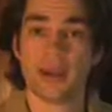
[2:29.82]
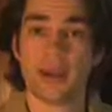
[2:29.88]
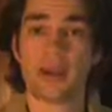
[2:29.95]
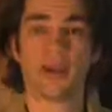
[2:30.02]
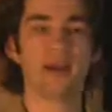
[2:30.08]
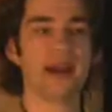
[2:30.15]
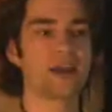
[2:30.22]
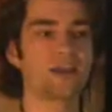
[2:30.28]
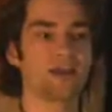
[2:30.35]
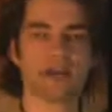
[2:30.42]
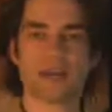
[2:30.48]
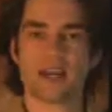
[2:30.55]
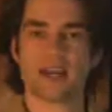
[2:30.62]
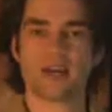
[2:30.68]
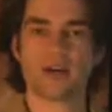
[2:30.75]
And not only
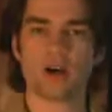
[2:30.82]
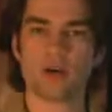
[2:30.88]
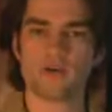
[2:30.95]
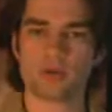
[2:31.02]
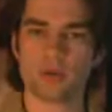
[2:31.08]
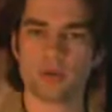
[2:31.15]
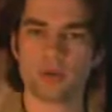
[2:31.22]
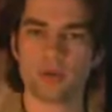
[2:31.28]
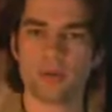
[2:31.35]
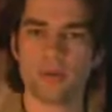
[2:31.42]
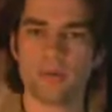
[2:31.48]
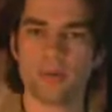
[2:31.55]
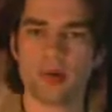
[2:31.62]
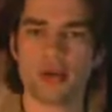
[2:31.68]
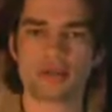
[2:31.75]
is that uncomfortable,
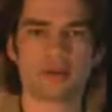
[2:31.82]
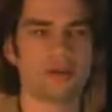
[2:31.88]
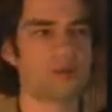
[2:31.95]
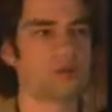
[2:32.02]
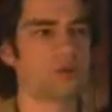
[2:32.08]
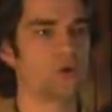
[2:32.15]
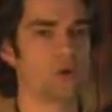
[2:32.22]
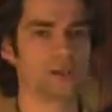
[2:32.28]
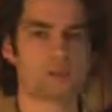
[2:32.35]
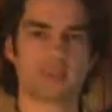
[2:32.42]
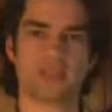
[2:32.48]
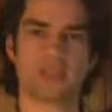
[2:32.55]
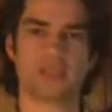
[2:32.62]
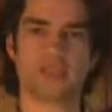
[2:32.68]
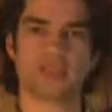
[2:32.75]
but, of course, the
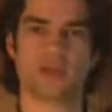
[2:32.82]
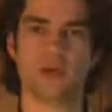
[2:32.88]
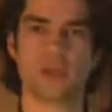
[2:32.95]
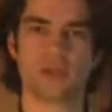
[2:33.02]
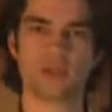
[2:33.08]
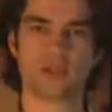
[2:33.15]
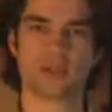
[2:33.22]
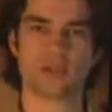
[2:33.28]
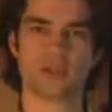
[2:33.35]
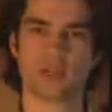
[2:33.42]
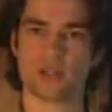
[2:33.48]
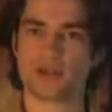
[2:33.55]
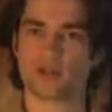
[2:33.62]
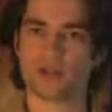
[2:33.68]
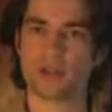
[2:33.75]
things that we use to
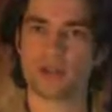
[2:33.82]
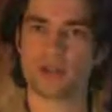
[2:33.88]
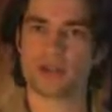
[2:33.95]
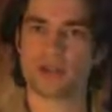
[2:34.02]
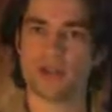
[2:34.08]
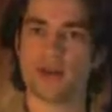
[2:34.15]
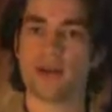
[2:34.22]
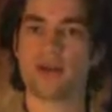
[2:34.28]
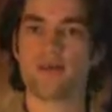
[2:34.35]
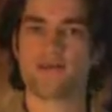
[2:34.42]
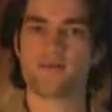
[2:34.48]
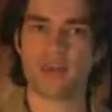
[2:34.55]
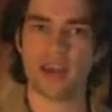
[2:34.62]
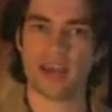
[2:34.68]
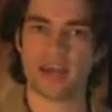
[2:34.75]
control heat,
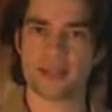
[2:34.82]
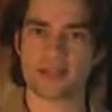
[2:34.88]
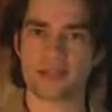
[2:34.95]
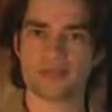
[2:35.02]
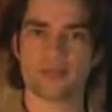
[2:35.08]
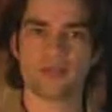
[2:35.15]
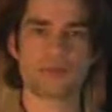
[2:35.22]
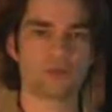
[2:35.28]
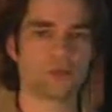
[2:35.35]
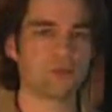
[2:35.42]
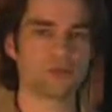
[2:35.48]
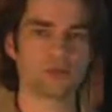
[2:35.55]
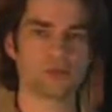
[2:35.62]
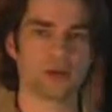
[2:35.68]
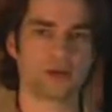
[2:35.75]
fans,
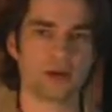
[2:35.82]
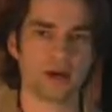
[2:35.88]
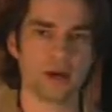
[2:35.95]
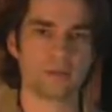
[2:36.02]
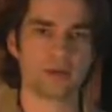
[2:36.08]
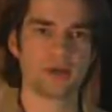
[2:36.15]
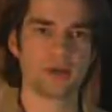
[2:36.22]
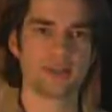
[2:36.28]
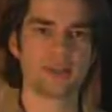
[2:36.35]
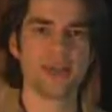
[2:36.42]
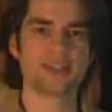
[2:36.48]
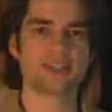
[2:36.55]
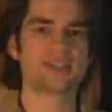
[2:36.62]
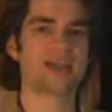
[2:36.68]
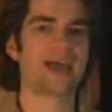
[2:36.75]
those will kick up, and
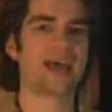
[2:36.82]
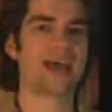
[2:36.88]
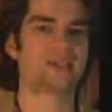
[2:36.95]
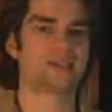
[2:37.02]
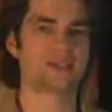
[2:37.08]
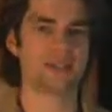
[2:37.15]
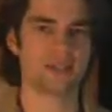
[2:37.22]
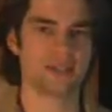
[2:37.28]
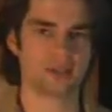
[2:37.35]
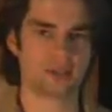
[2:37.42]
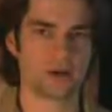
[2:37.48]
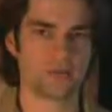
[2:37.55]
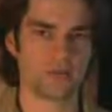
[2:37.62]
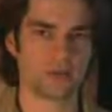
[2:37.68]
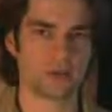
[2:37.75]
that just adds to the
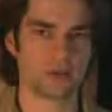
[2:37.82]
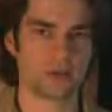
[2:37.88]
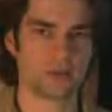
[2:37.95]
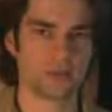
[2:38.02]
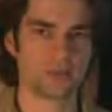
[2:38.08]
discomfort.